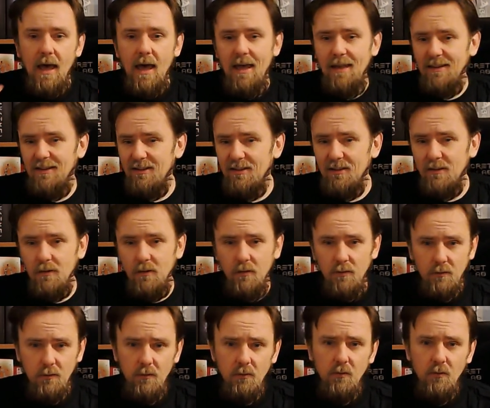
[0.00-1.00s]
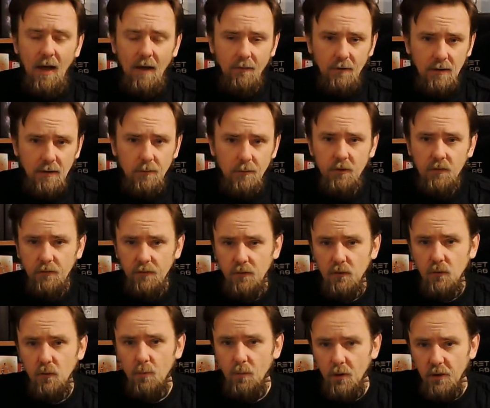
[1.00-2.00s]
and you have a limit of
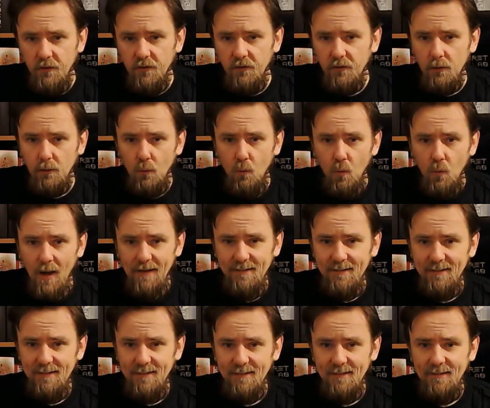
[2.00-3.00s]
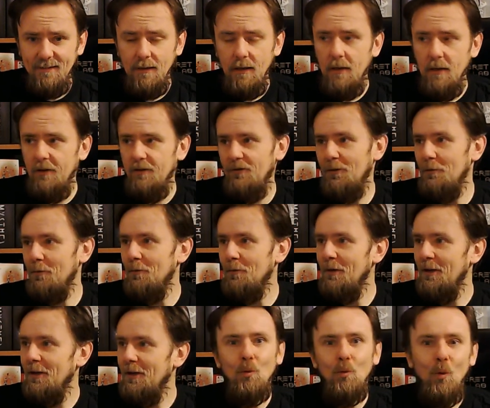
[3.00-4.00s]
two personal quests, so
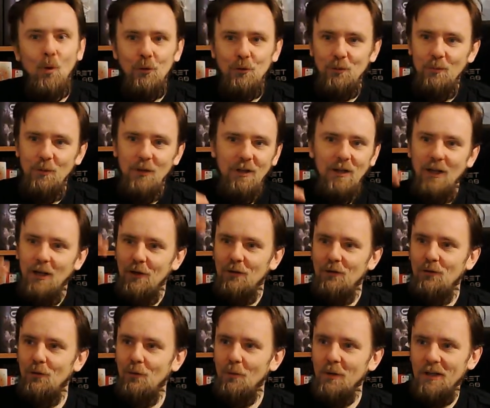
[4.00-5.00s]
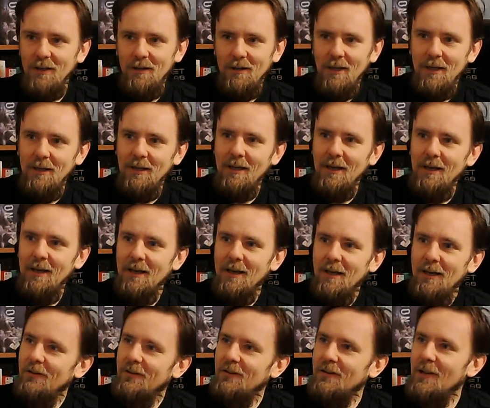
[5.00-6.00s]
you won't be doing like a
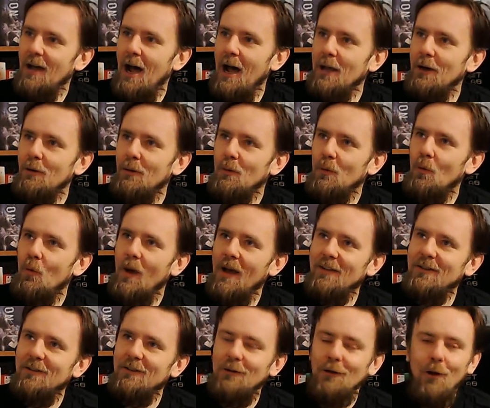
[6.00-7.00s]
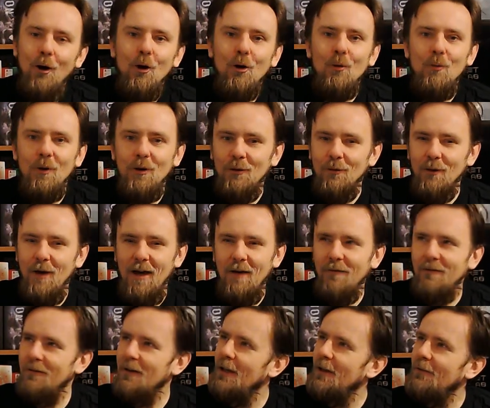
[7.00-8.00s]
Skyrim quest log where you
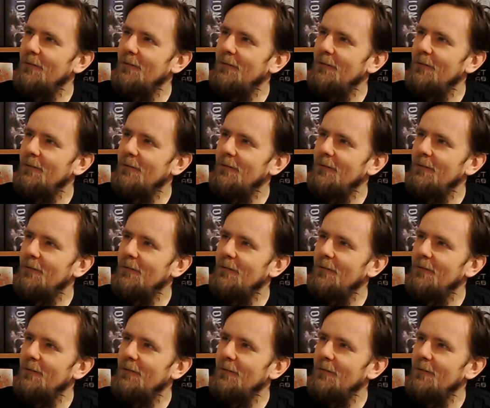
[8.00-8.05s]
have